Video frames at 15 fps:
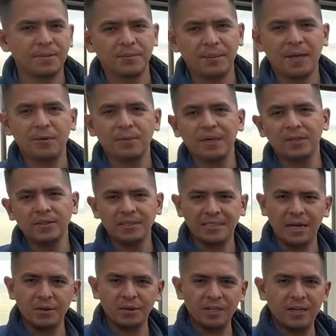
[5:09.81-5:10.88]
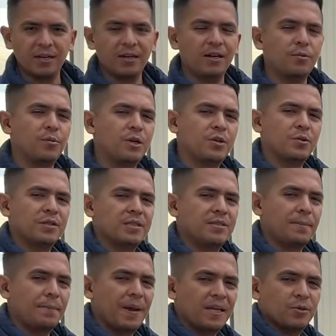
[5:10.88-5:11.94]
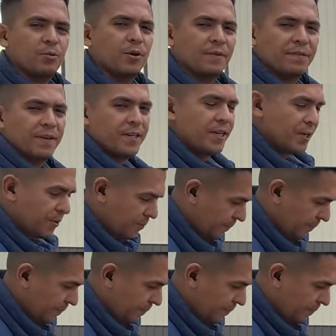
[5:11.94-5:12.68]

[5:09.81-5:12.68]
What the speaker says: of metal buildings out there and which one's the best one for you.